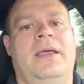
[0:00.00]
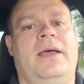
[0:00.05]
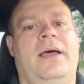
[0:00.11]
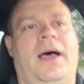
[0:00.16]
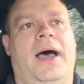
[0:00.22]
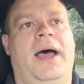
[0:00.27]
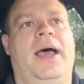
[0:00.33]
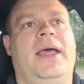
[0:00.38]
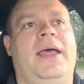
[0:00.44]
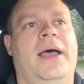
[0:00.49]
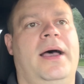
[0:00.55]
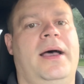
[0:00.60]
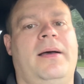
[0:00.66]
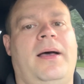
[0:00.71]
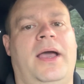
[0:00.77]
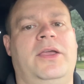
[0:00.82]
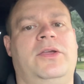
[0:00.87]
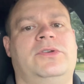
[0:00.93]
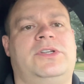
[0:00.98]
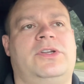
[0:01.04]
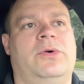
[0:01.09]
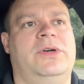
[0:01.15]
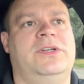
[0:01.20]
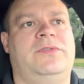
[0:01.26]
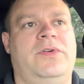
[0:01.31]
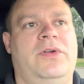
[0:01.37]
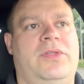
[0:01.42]
I used to
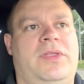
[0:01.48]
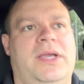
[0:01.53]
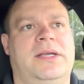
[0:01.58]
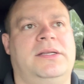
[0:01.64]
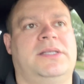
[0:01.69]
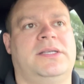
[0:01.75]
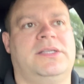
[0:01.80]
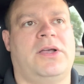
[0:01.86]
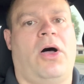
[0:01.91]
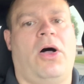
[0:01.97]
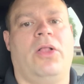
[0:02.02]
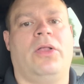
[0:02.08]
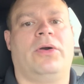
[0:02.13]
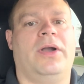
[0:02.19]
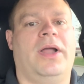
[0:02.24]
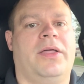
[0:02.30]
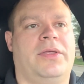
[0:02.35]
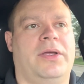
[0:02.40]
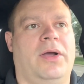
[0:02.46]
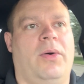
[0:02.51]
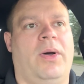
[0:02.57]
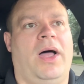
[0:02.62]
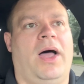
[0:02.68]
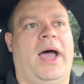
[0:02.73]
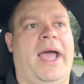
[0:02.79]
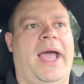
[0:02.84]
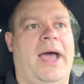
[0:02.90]
always view things as all or nothing.
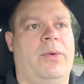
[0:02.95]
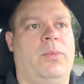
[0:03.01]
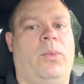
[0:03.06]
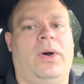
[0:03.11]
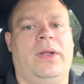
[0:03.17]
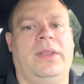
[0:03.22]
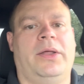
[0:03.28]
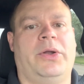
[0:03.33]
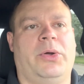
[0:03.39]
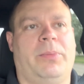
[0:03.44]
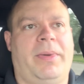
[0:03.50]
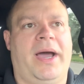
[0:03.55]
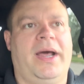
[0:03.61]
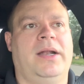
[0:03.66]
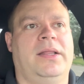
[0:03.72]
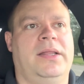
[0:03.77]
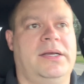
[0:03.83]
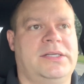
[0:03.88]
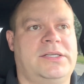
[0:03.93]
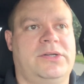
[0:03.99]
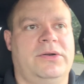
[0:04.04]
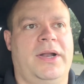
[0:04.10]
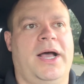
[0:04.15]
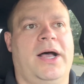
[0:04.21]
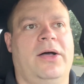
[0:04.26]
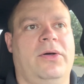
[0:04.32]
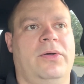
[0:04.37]
Well, I had one little bite of this, so
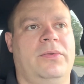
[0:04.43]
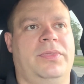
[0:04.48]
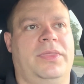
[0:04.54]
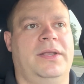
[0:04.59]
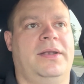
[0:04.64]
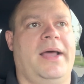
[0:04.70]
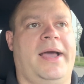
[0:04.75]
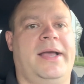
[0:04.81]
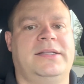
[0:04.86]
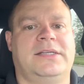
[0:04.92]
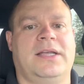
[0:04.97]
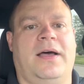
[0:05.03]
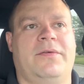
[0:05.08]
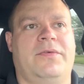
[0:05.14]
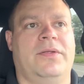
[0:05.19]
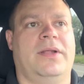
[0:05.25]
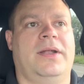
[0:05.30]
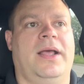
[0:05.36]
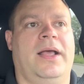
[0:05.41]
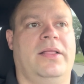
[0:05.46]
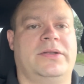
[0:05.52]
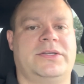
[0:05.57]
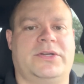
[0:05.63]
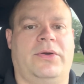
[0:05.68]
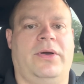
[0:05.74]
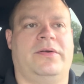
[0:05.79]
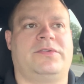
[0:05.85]
now the diet's off for the day.
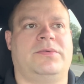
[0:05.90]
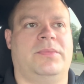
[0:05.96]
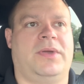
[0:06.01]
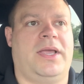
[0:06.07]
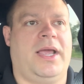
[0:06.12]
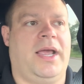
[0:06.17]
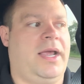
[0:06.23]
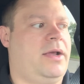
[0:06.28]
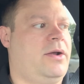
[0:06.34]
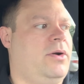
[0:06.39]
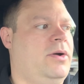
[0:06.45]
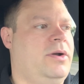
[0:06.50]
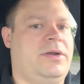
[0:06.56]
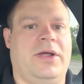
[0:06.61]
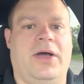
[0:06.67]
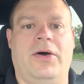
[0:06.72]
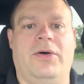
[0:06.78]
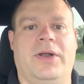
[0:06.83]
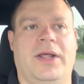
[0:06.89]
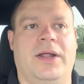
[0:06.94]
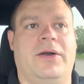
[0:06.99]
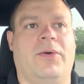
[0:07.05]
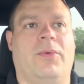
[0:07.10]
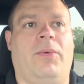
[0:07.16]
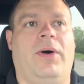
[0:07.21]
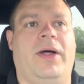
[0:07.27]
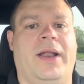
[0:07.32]
Let's go have some cake or a donut
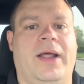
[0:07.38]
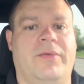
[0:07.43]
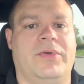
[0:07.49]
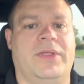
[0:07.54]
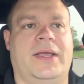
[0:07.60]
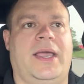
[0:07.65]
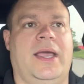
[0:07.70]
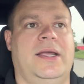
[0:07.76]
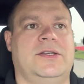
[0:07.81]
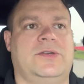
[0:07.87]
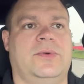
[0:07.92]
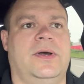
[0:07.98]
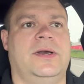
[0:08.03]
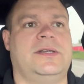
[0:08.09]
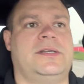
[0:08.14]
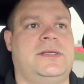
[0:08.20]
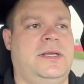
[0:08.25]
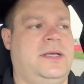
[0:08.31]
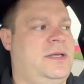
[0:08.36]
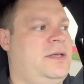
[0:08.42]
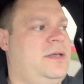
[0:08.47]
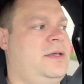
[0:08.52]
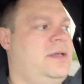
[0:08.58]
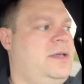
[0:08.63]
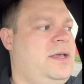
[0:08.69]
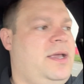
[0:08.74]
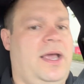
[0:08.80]
or whatever the case was.
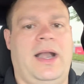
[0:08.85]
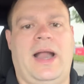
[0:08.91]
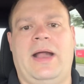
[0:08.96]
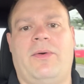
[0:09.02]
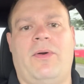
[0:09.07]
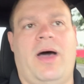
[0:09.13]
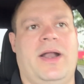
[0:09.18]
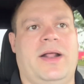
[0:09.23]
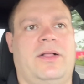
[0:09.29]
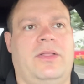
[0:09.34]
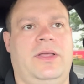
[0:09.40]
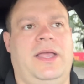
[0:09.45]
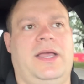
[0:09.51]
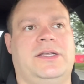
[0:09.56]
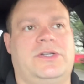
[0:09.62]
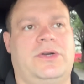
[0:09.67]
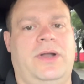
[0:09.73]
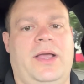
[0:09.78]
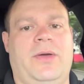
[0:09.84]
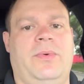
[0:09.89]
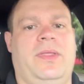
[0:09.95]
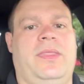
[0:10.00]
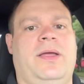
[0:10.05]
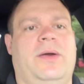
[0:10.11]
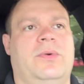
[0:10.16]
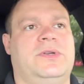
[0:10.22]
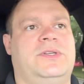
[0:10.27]
And ironically, yesterday
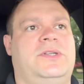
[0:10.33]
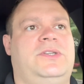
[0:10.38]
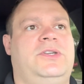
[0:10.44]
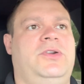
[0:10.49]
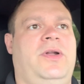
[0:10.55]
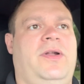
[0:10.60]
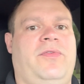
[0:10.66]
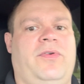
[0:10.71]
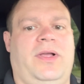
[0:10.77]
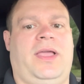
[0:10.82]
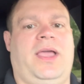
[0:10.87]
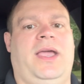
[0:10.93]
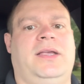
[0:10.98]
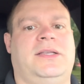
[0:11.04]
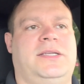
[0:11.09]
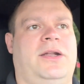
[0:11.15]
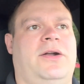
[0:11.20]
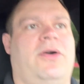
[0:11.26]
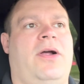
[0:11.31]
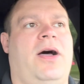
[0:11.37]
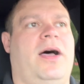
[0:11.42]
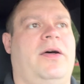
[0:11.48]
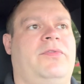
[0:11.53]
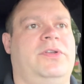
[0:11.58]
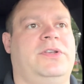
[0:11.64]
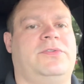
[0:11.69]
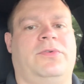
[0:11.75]
there was 2 different cakes in our
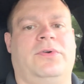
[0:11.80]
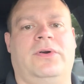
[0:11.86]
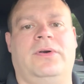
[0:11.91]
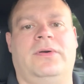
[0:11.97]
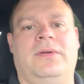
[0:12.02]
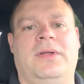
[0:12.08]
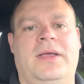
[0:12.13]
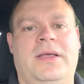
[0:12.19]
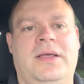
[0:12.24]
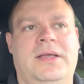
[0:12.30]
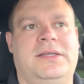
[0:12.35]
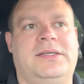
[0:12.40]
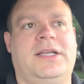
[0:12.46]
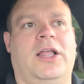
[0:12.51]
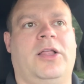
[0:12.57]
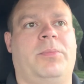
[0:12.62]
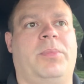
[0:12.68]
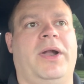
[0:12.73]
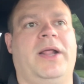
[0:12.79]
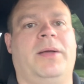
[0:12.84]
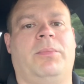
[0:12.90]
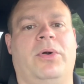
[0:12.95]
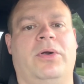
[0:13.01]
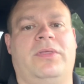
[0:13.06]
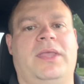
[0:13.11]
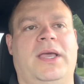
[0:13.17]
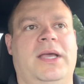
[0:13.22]
office for celebrating
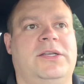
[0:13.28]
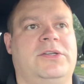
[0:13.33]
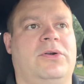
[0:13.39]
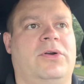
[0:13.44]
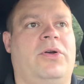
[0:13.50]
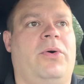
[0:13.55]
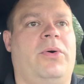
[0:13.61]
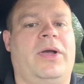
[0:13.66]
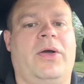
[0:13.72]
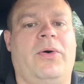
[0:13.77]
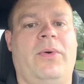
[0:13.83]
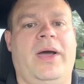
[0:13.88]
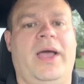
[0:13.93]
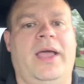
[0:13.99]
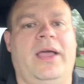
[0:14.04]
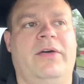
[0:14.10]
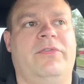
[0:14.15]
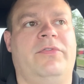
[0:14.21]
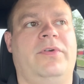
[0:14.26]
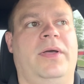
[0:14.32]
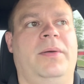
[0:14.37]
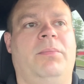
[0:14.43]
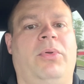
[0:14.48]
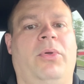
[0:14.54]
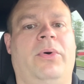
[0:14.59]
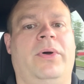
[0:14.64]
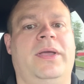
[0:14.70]
birthdays or going away of
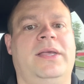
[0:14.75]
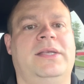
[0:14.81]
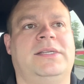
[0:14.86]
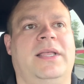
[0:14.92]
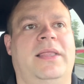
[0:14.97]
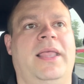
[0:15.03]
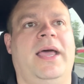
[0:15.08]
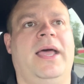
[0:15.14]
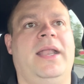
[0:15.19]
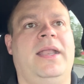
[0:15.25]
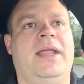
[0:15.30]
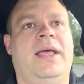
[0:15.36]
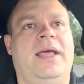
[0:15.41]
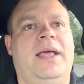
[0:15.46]
employees, and then